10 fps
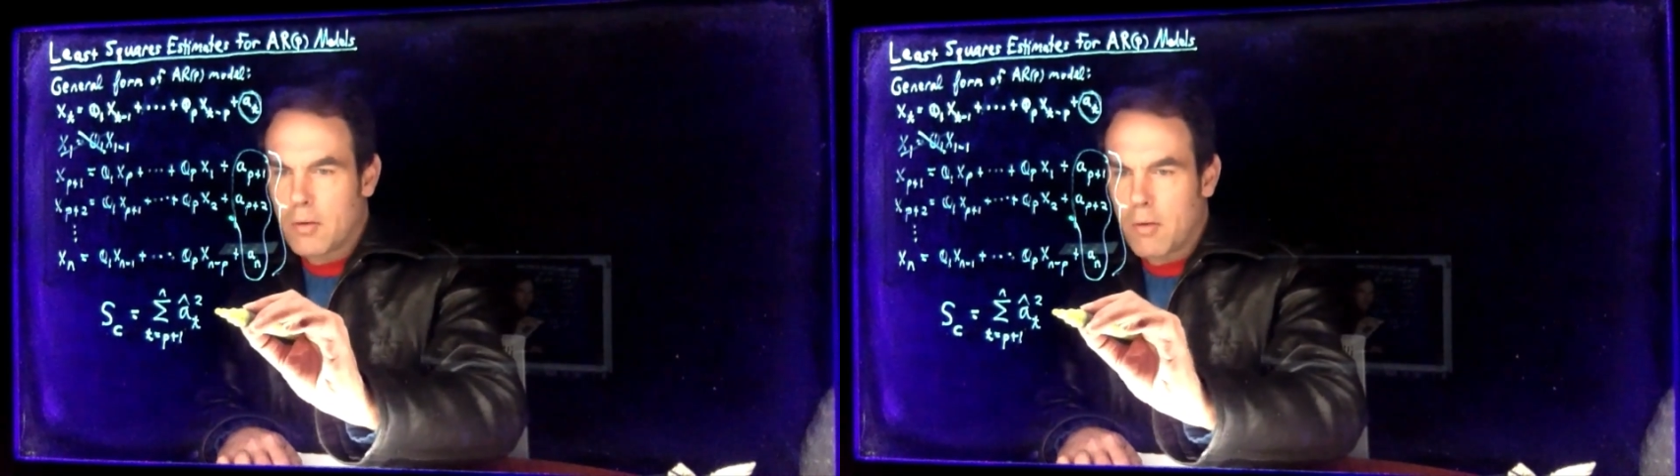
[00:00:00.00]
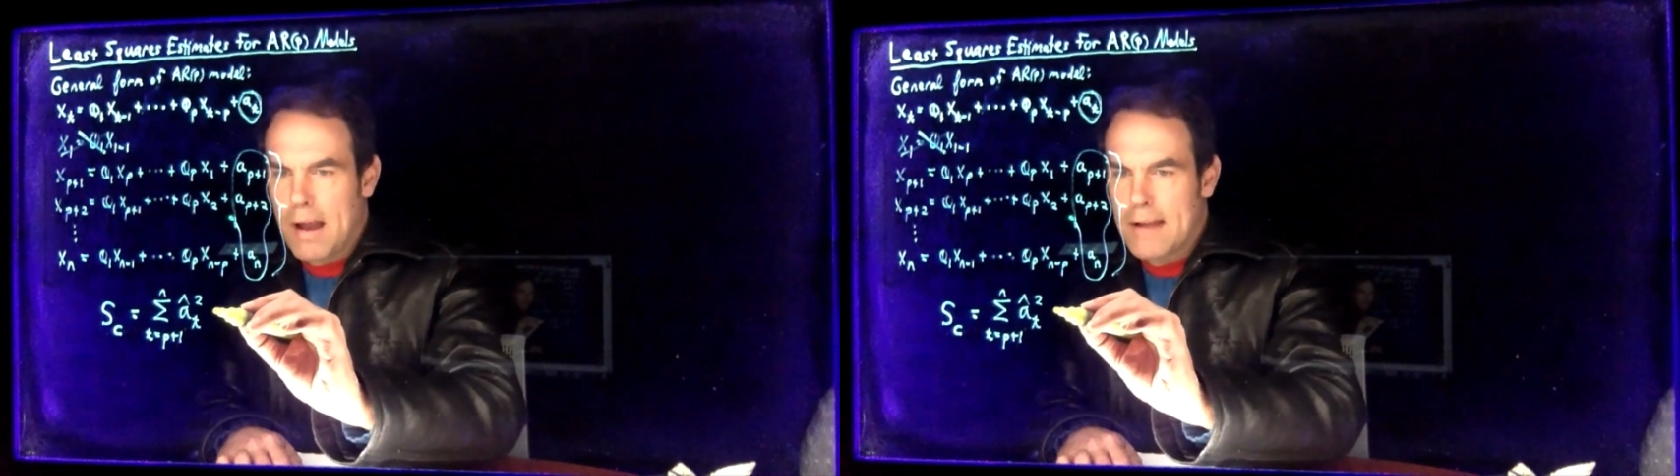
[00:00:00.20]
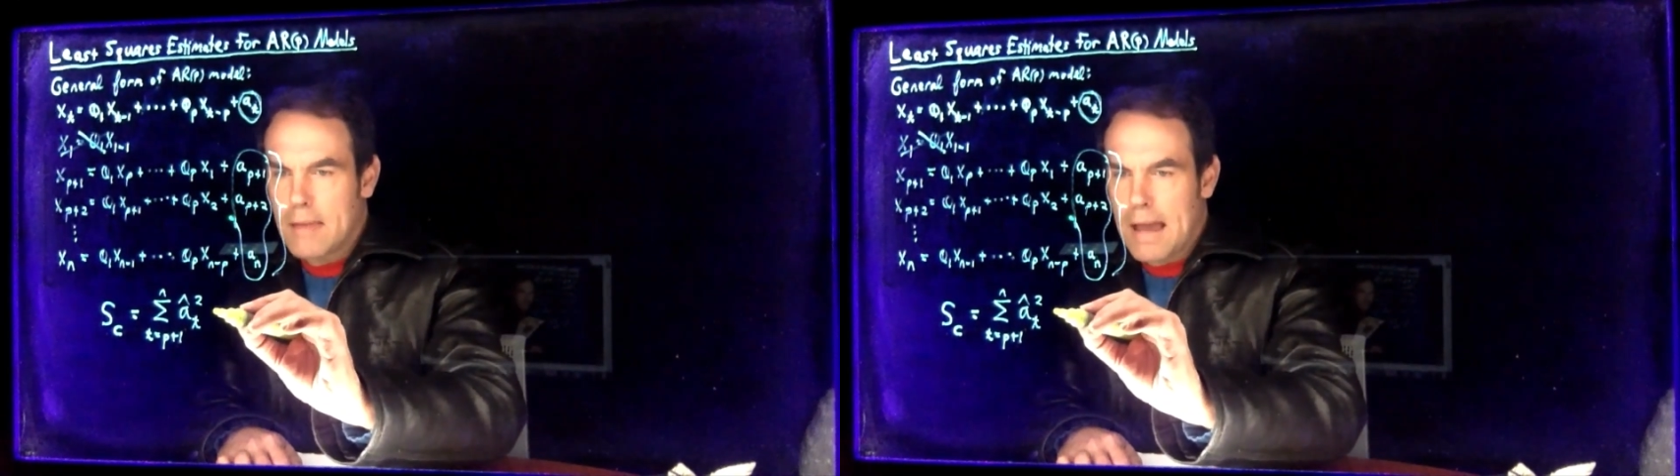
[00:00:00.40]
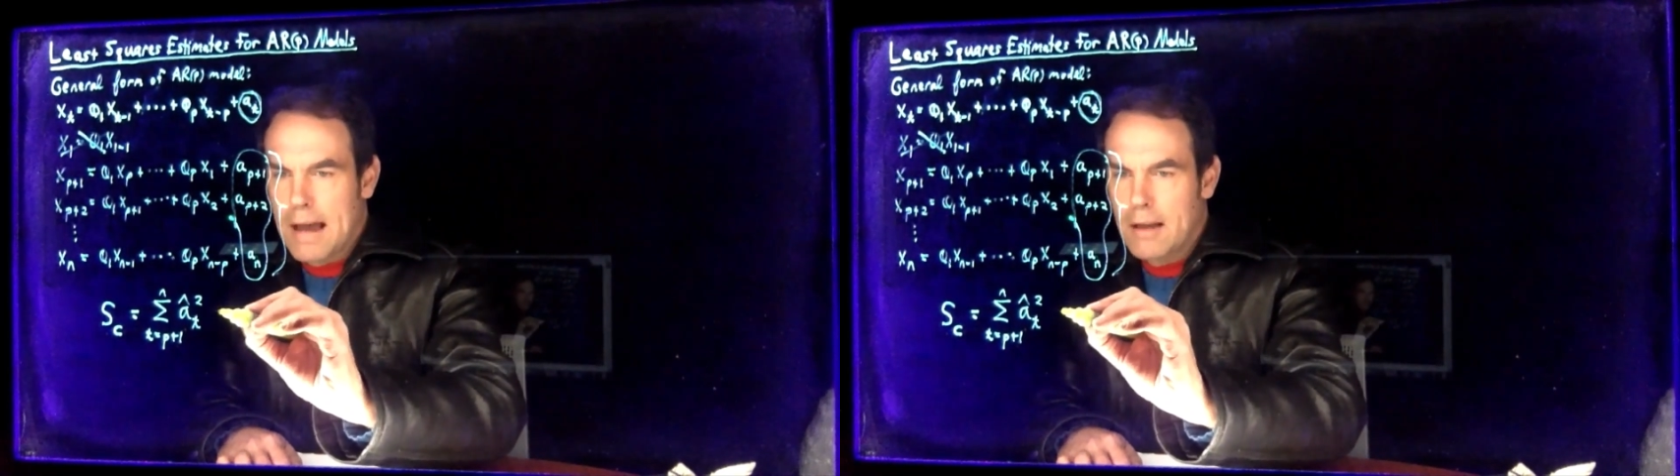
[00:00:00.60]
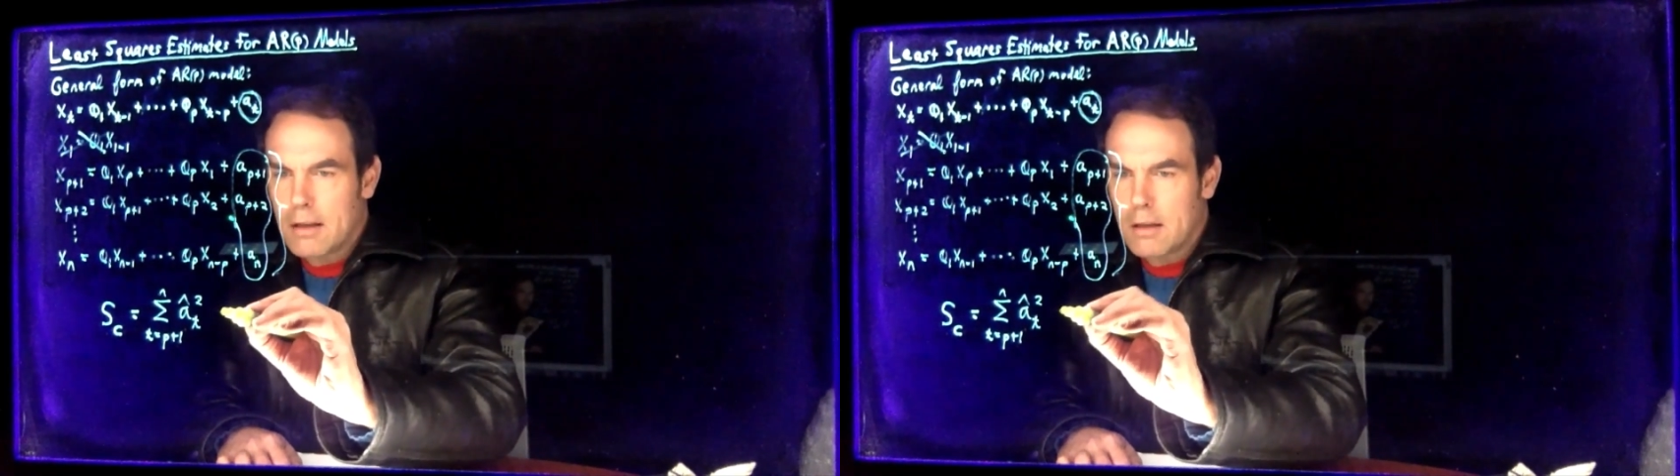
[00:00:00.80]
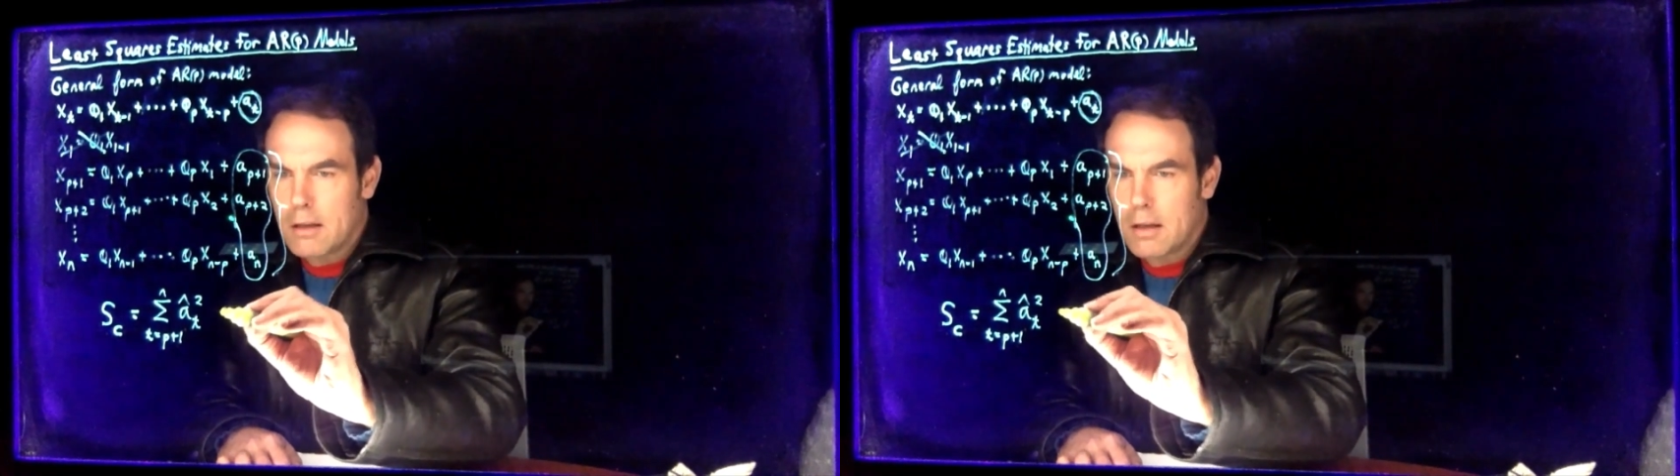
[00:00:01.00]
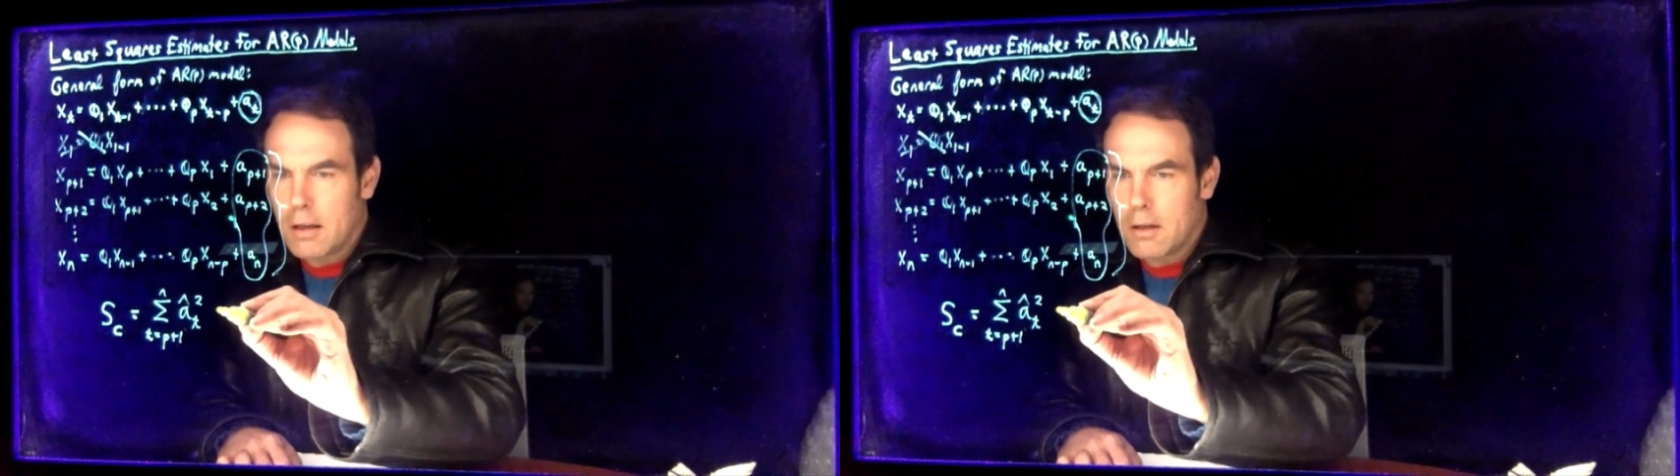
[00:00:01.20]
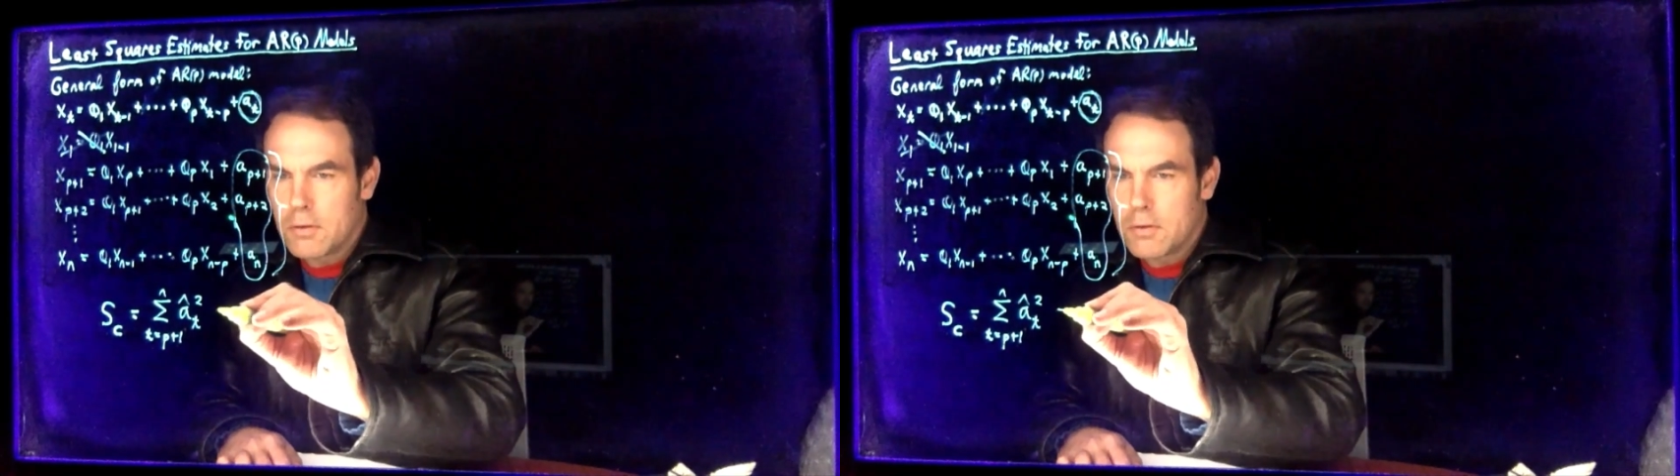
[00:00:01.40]
write that
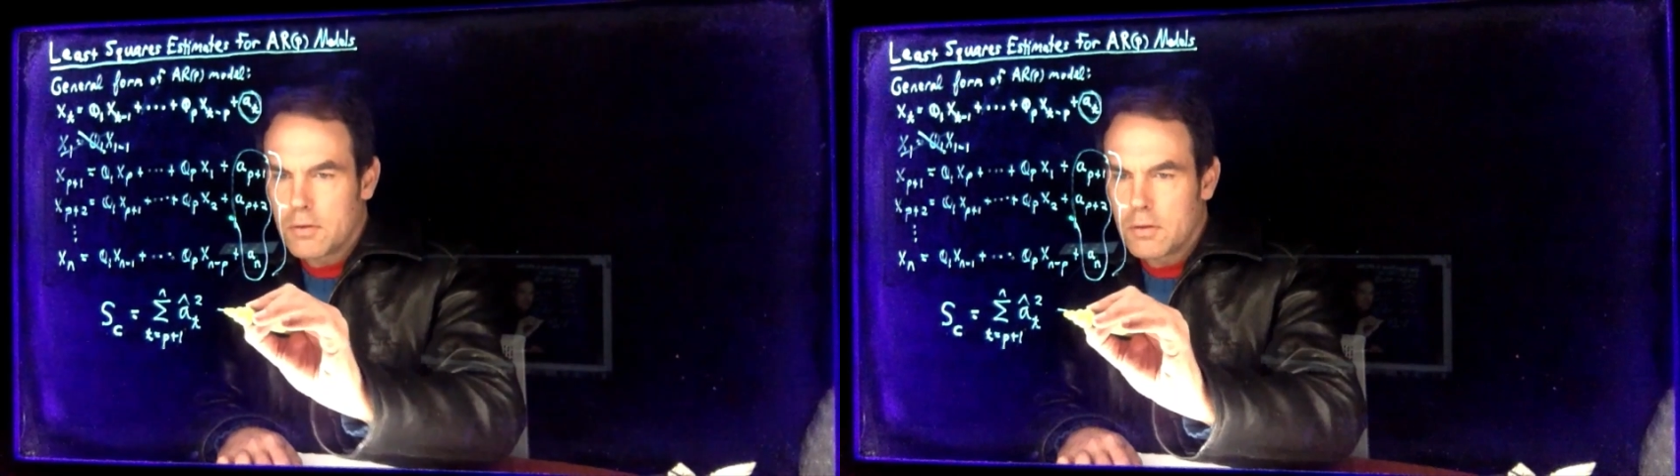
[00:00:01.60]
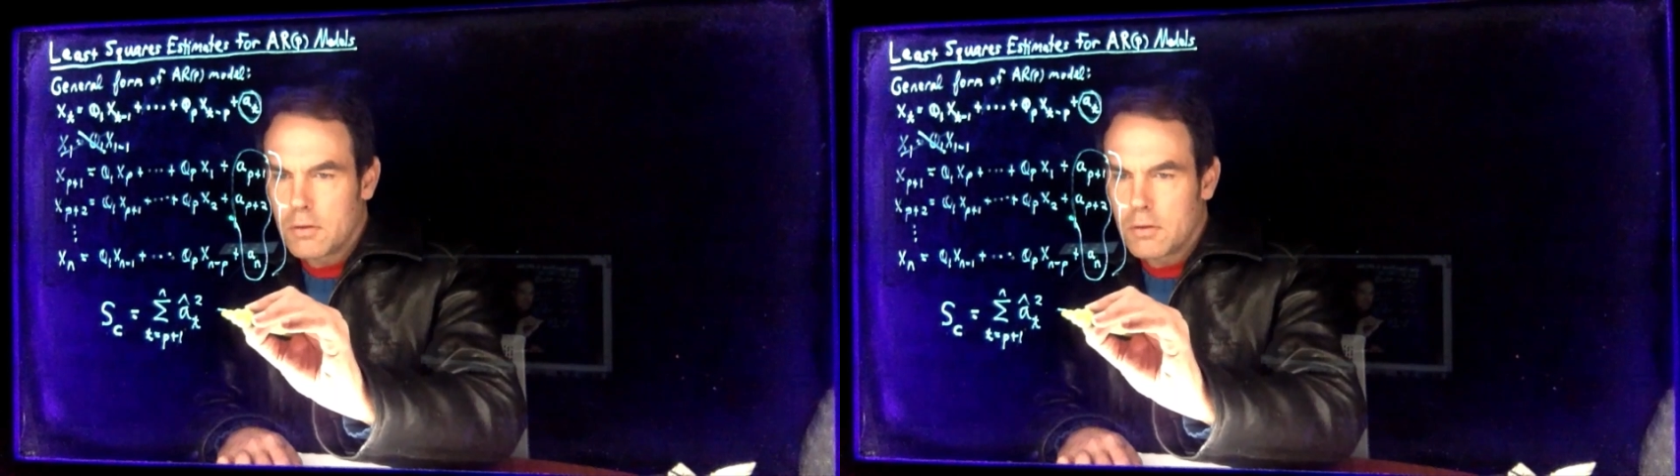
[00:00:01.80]
is